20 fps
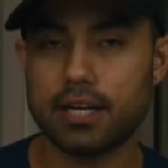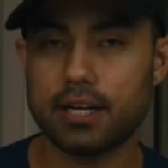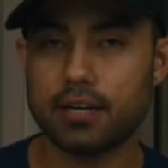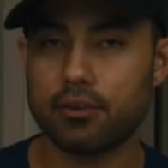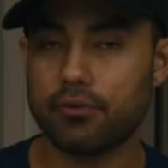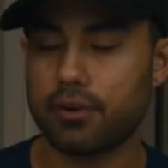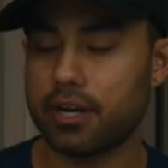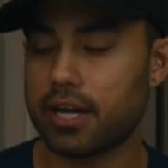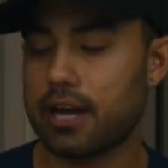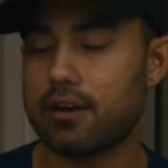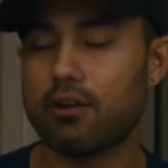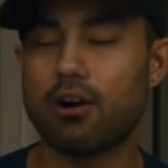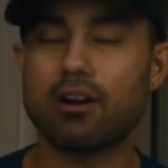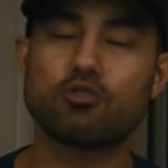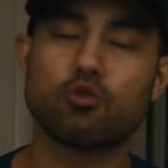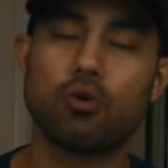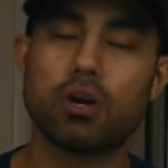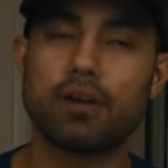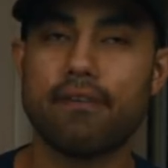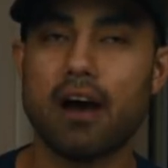I need to do it again,
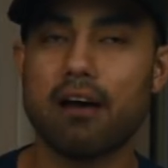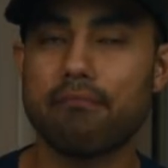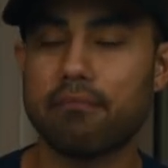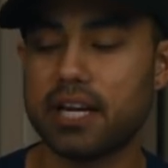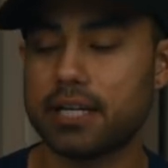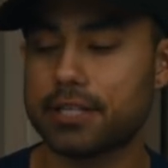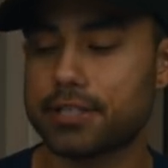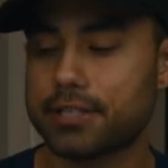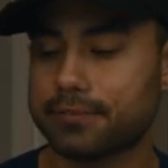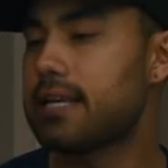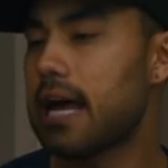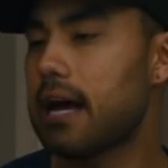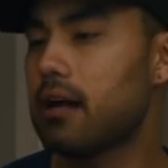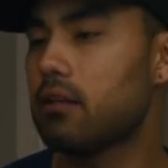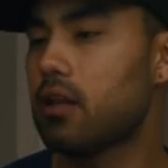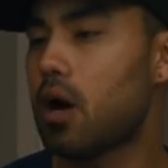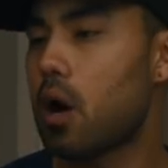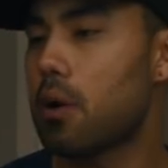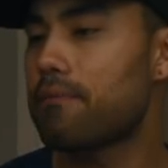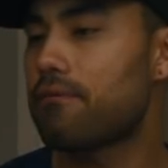or 25 minutes. Set
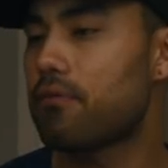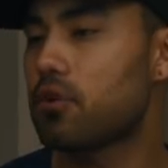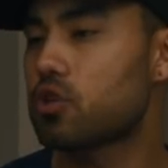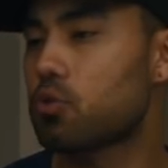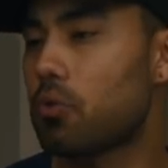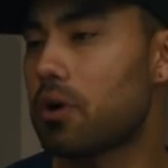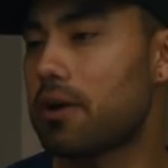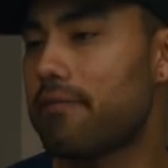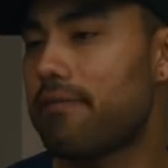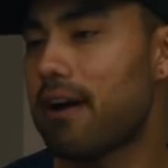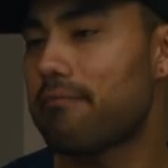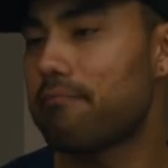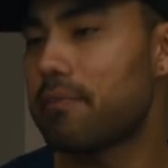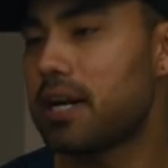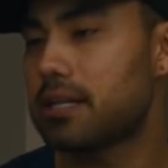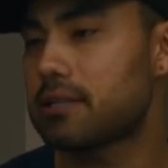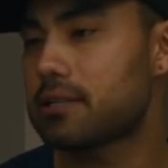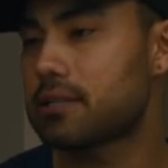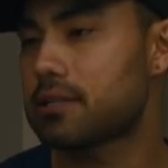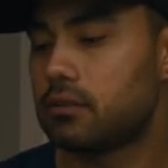alarm for 25
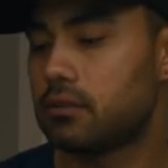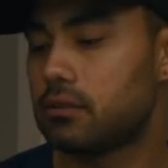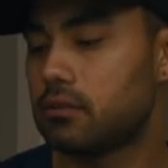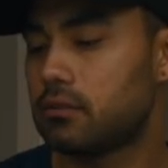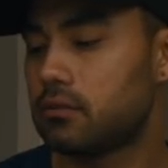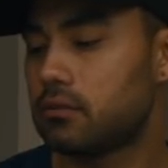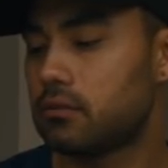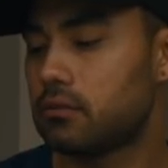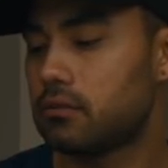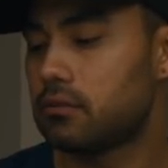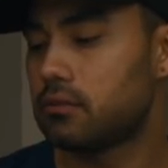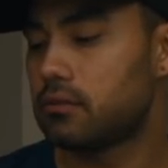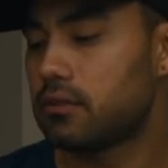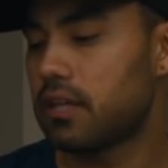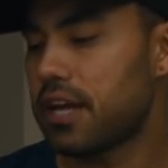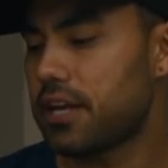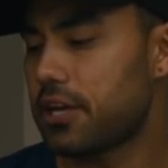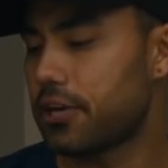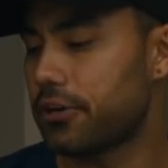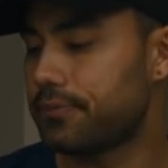minutes. I've set an
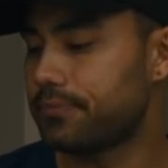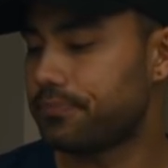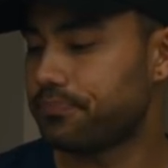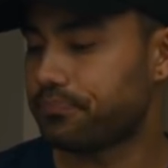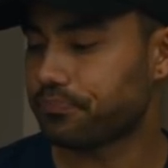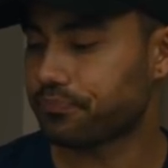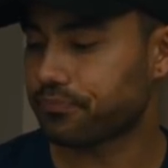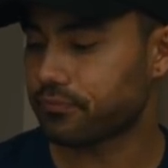alarm. Thank you.